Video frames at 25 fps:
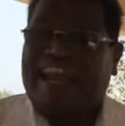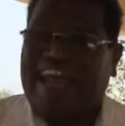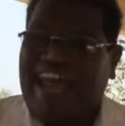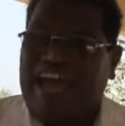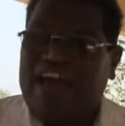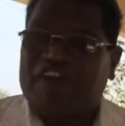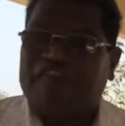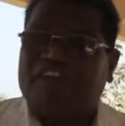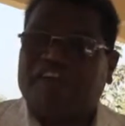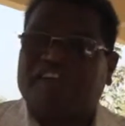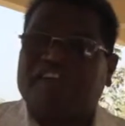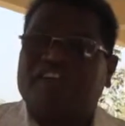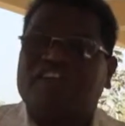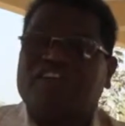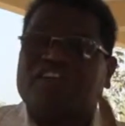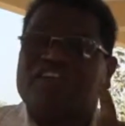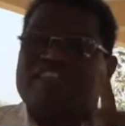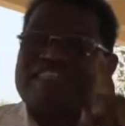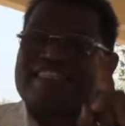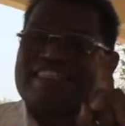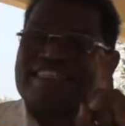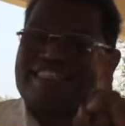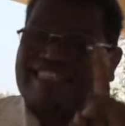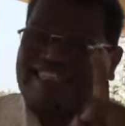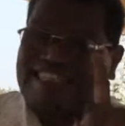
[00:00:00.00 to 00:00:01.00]
having
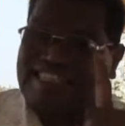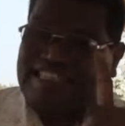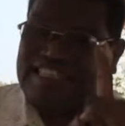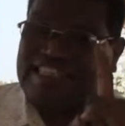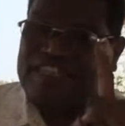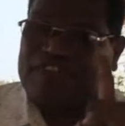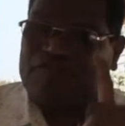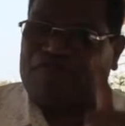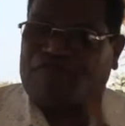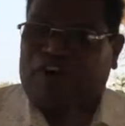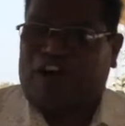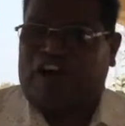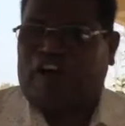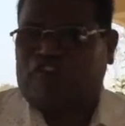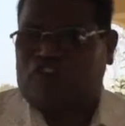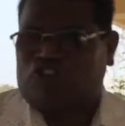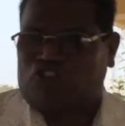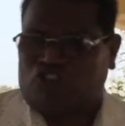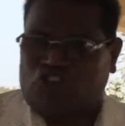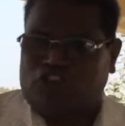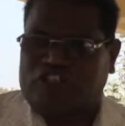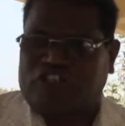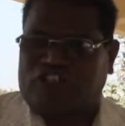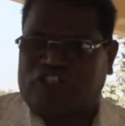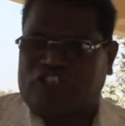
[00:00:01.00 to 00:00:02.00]
65
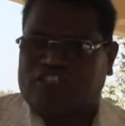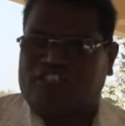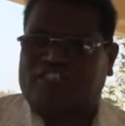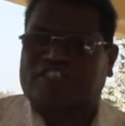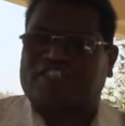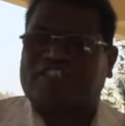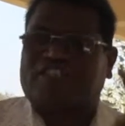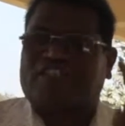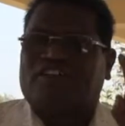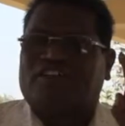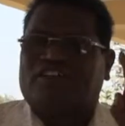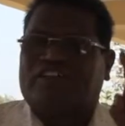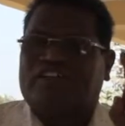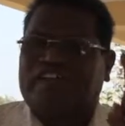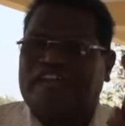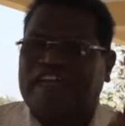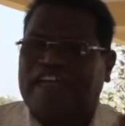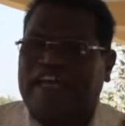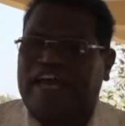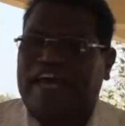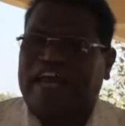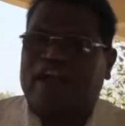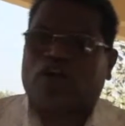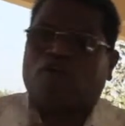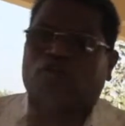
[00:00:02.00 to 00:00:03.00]
churches
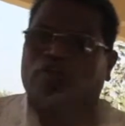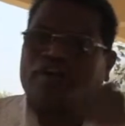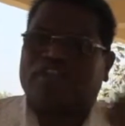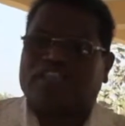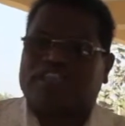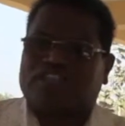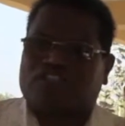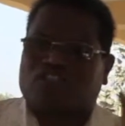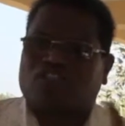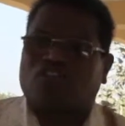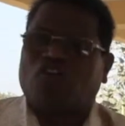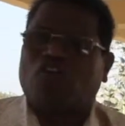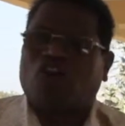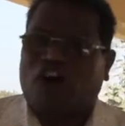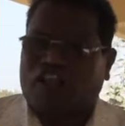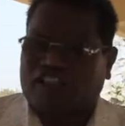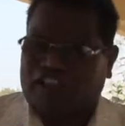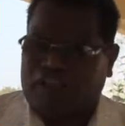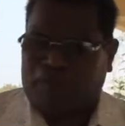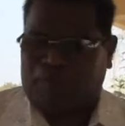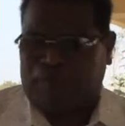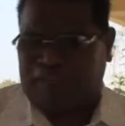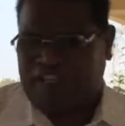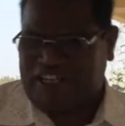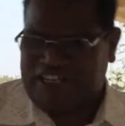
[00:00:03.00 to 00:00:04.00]
around this Andhra
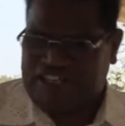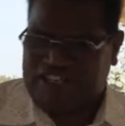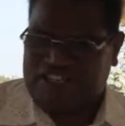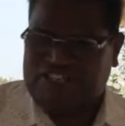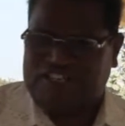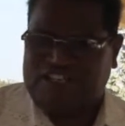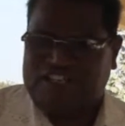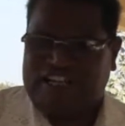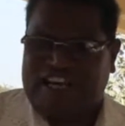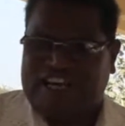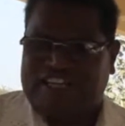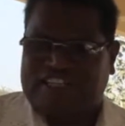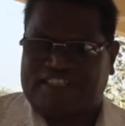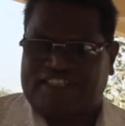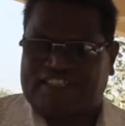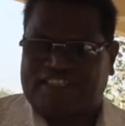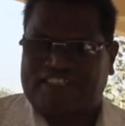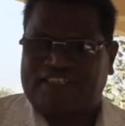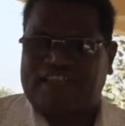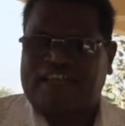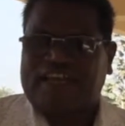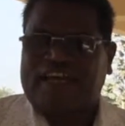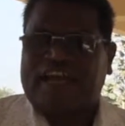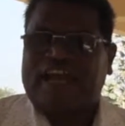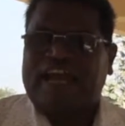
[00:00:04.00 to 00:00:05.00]
Pradesh state.
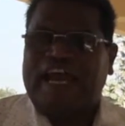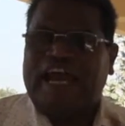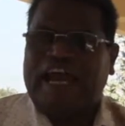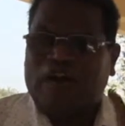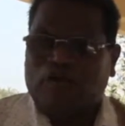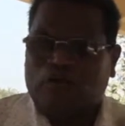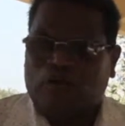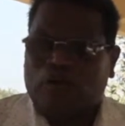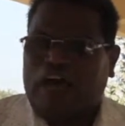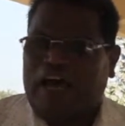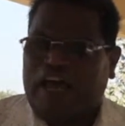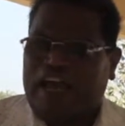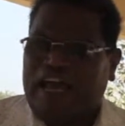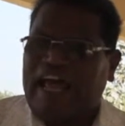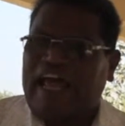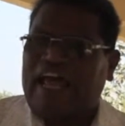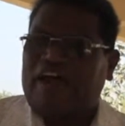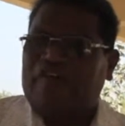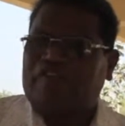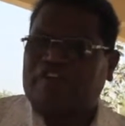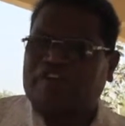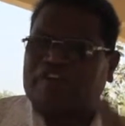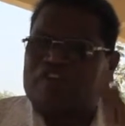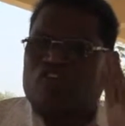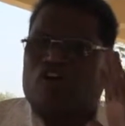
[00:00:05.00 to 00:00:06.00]
And we are
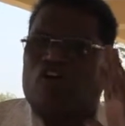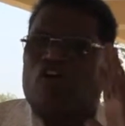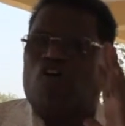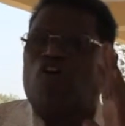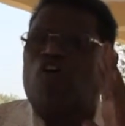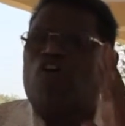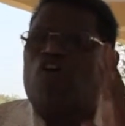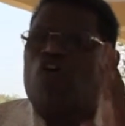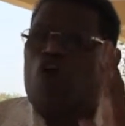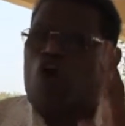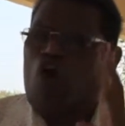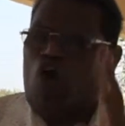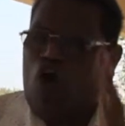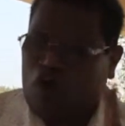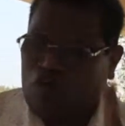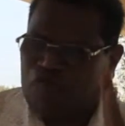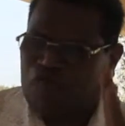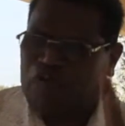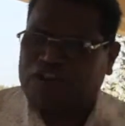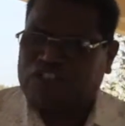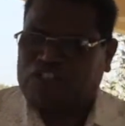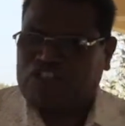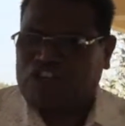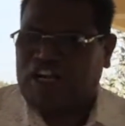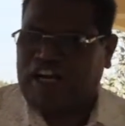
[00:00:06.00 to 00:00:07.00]
having the
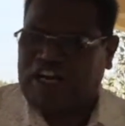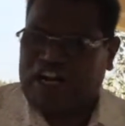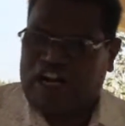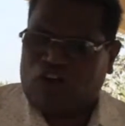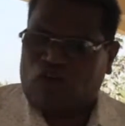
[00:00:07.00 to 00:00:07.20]
orphan children